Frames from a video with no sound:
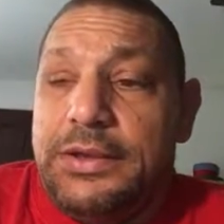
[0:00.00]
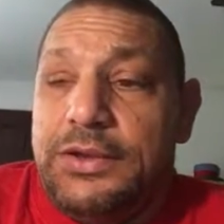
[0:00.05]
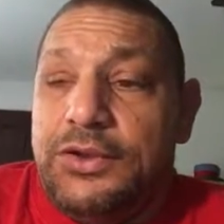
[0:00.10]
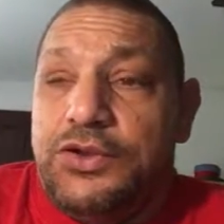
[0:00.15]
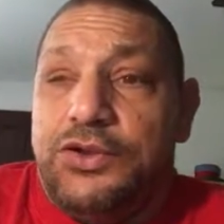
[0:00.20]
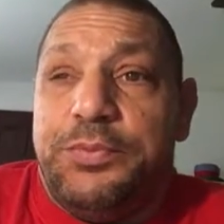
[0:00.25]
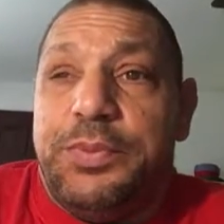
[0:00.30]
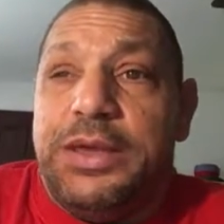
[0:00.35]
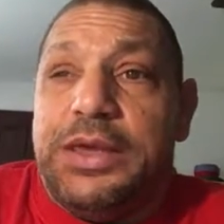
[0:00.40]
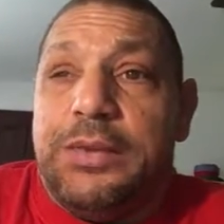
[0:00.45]

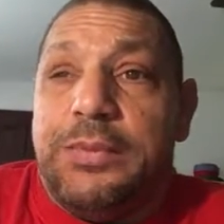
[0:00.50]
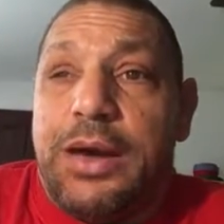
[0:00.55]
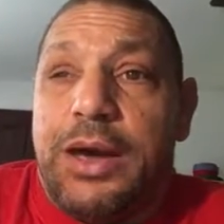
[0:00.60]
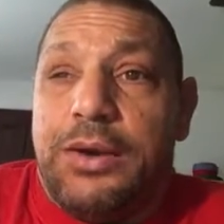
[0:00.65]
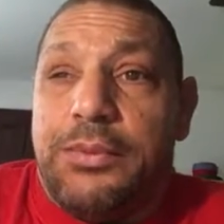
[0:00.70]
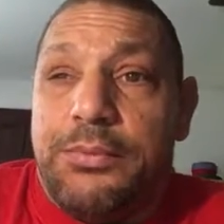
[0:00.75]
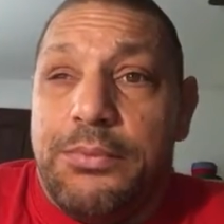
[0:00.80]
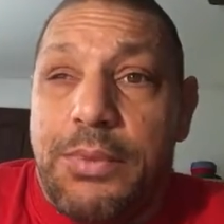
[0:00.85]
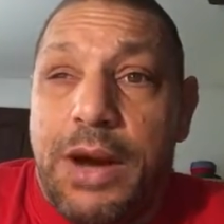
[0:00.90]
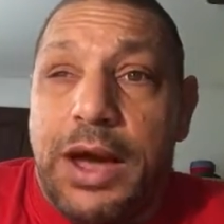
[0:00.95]
speak
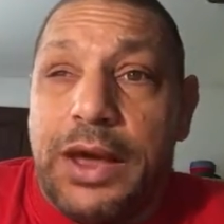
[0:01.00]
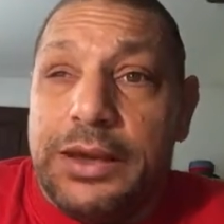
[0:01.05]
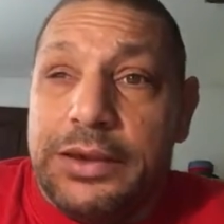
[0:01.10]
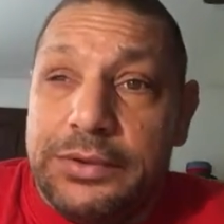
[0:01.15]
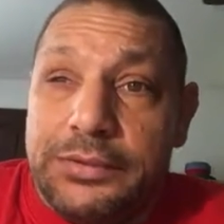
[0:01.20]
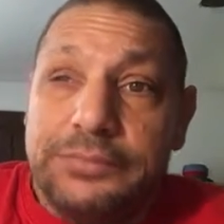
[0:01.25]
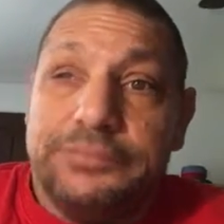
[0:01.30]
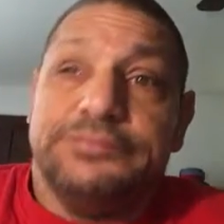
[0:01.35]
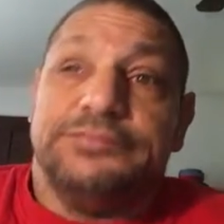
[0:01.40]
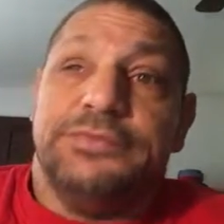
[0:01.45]
about
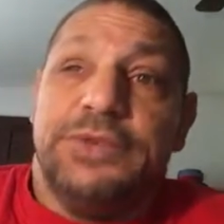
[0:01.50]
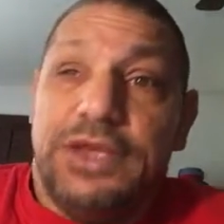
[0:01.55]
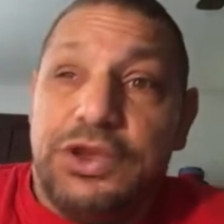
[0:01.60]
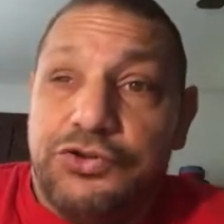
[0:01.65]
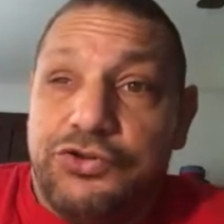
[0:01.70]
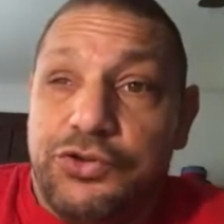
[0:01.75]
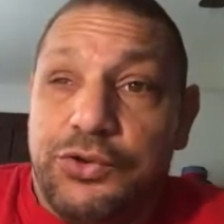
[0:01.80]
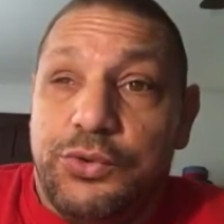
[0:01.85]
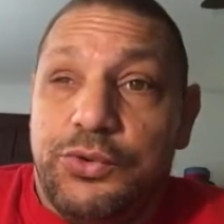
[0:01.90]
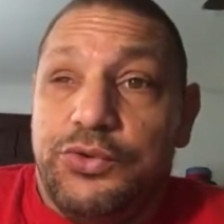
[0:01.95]
my
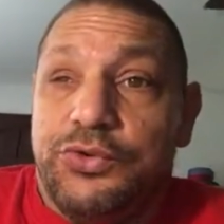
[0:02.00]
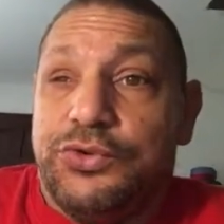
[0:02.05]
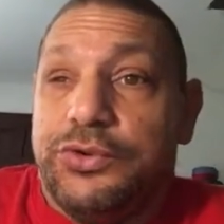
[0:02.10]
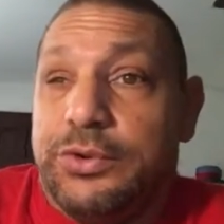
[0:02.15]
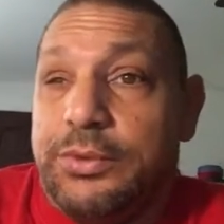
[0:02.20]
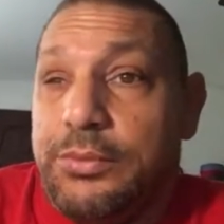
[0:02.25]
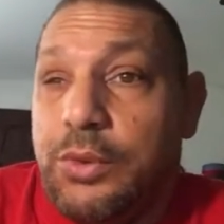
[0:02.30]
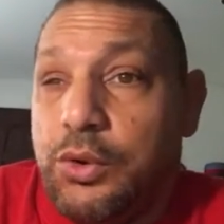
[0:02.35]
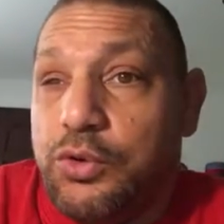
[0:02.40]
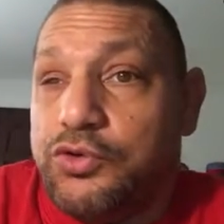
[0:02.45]
issues
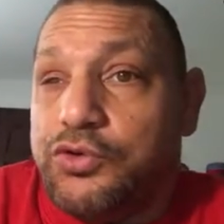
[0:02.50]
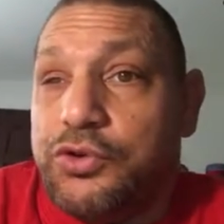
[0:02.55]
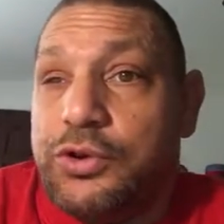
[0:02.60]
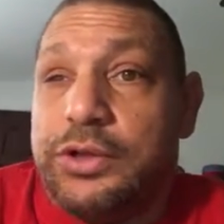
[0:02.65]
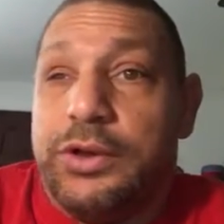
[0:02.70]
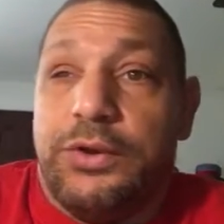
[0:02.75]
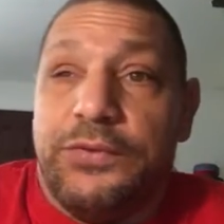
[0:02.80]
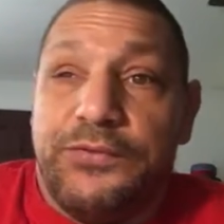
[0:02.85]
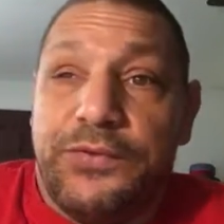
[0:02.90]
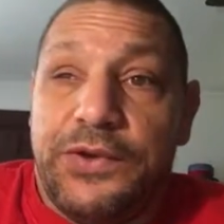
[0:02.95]

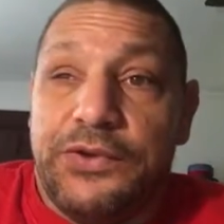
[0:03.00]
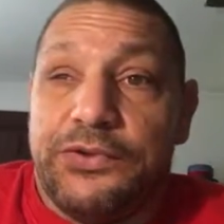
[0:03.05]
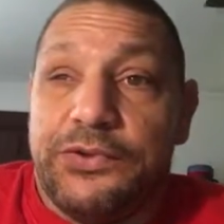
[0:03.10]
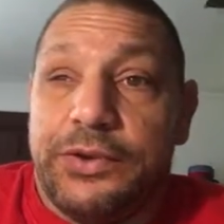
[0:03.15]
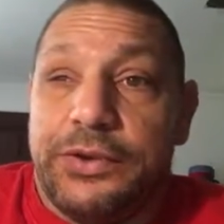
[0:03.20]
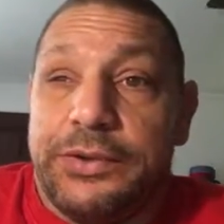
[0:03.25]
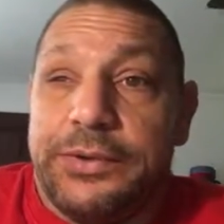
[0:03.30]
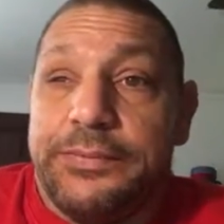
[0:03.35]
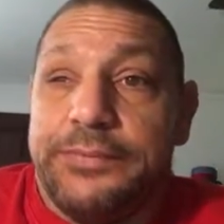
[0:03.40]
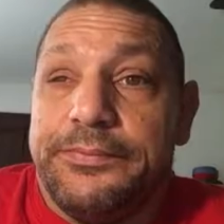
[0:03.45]
emotionally or
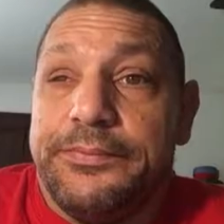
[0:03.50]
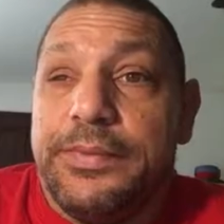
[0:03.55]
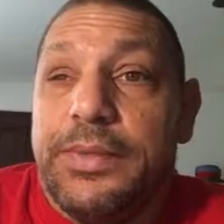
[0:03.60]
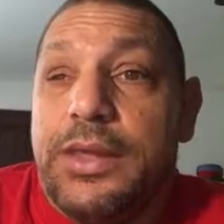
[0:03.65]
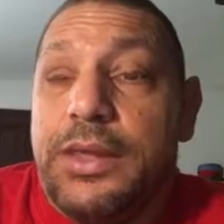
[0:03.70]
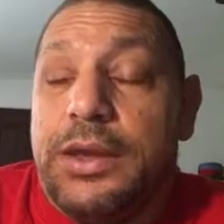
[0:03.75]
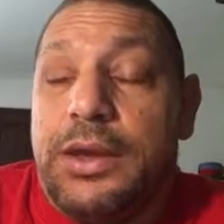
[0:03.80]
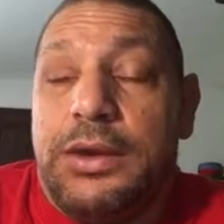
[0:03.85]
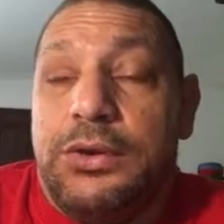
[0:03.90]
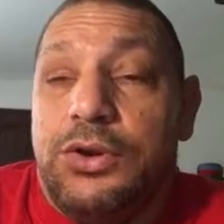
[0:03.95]
physically,
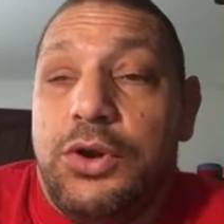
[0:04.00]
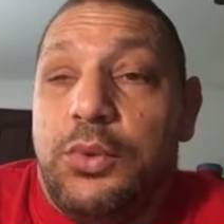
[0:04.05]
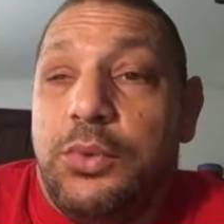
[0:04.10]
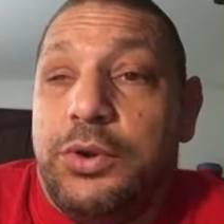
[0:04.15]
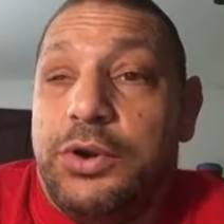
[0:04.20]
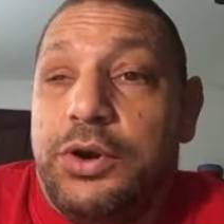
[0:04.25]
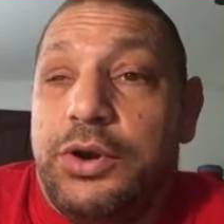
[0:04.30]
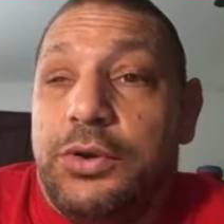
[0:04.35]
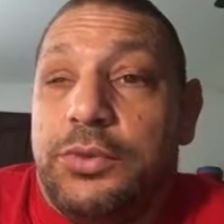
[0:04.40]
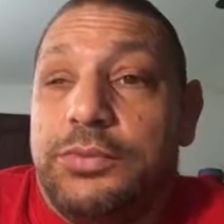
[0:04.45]
and no
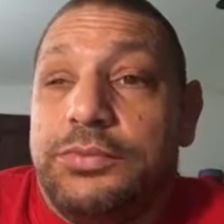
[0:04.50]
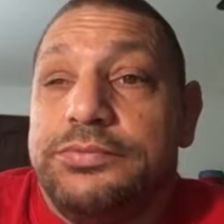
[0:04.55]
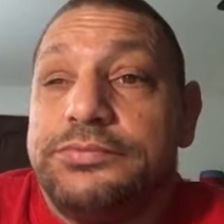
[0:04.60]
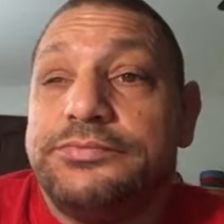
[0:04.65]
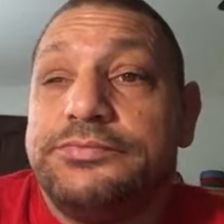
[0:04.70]
one knew.